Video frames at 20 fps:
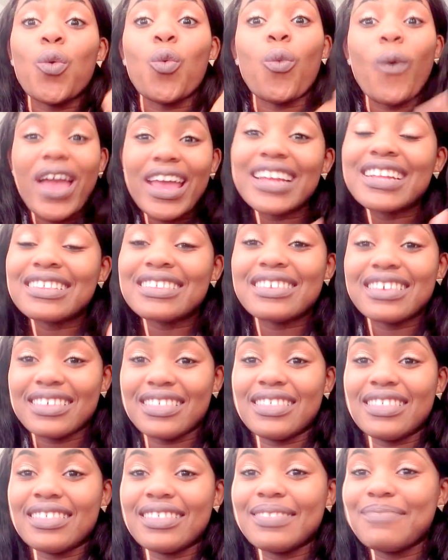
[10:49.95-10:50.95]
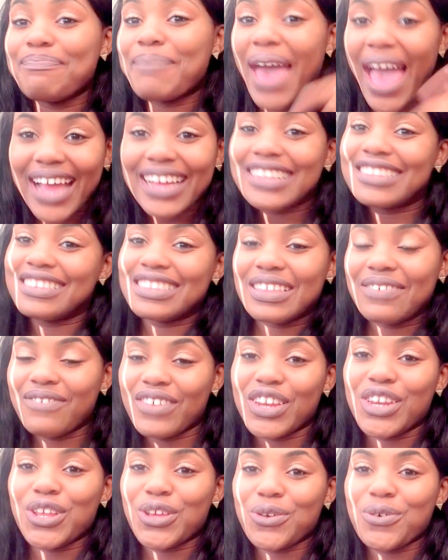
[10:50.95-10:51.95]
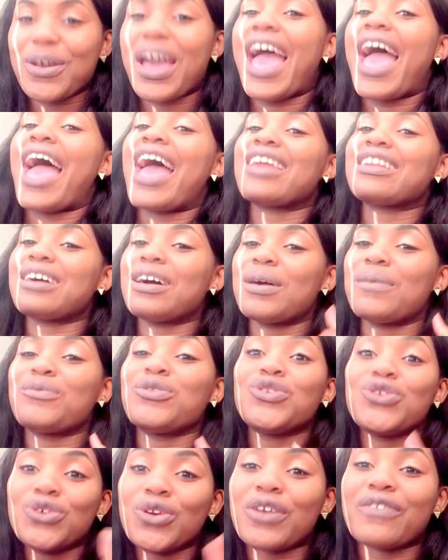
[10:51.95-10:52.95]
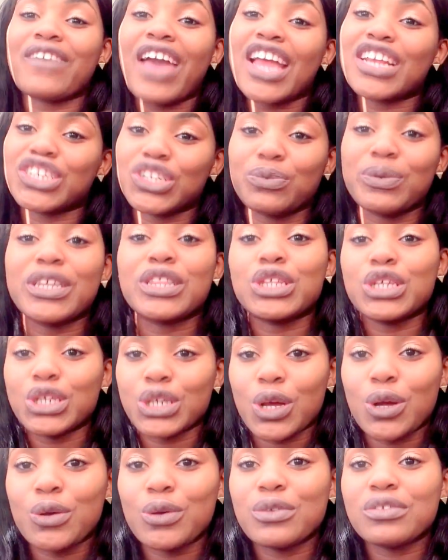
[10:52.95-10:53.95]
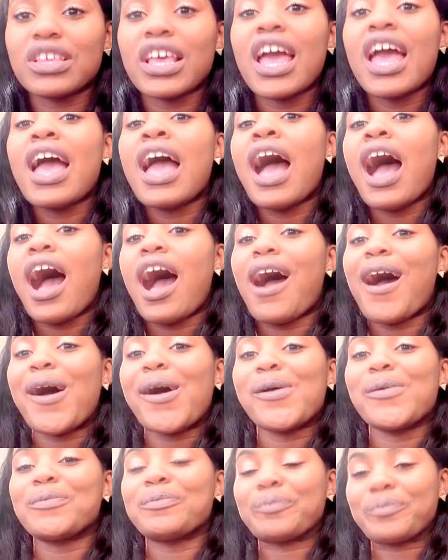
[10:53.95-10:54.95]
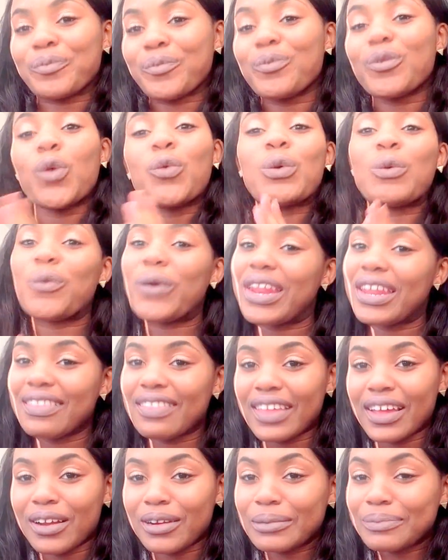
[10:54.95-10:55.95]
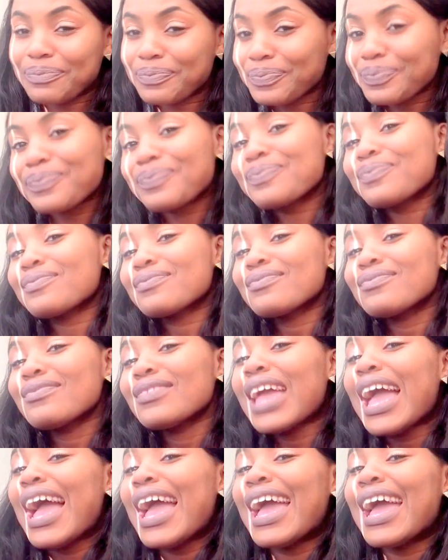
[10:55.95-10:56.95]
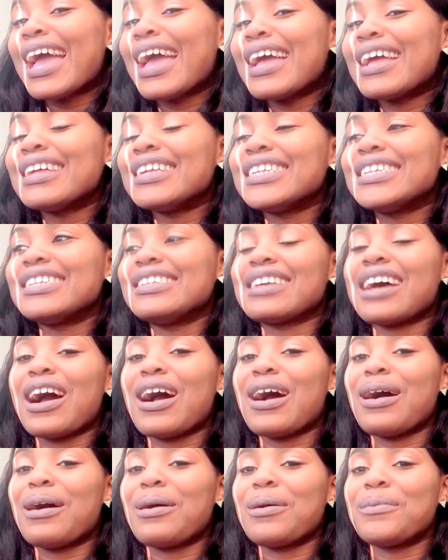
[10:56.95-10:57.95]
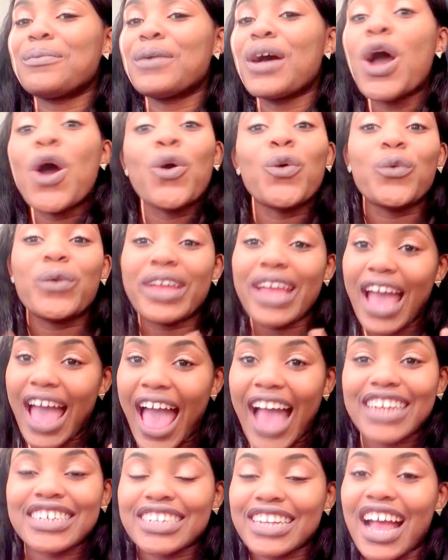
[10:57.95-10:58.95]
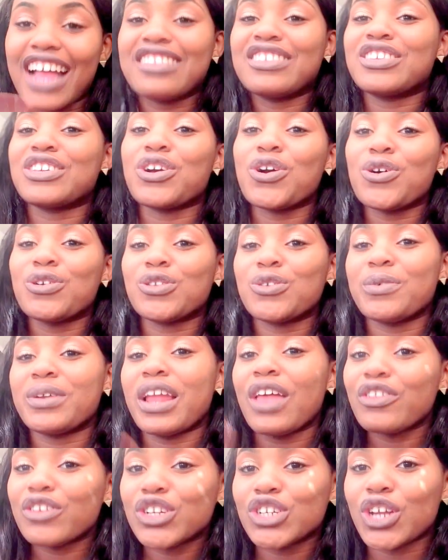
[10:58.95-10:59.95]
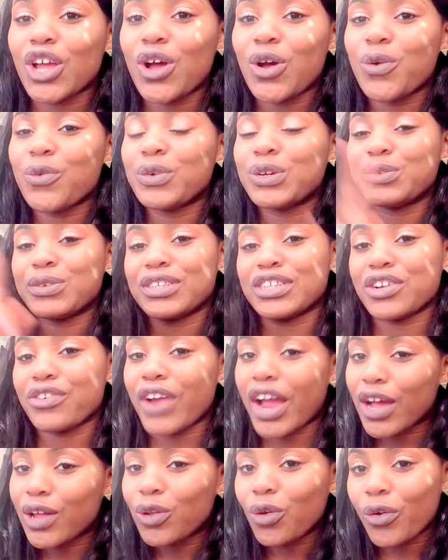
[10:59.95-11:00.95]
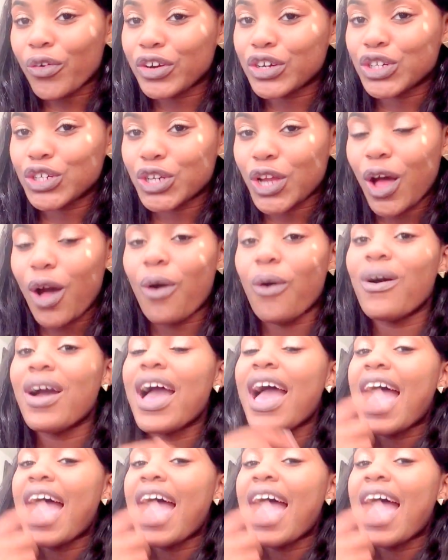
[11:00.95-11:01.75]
went back into the venue at New York Fashion Week. The shows, we went in there, and we actually gotten to go to another show, which was the Greg Lauren show,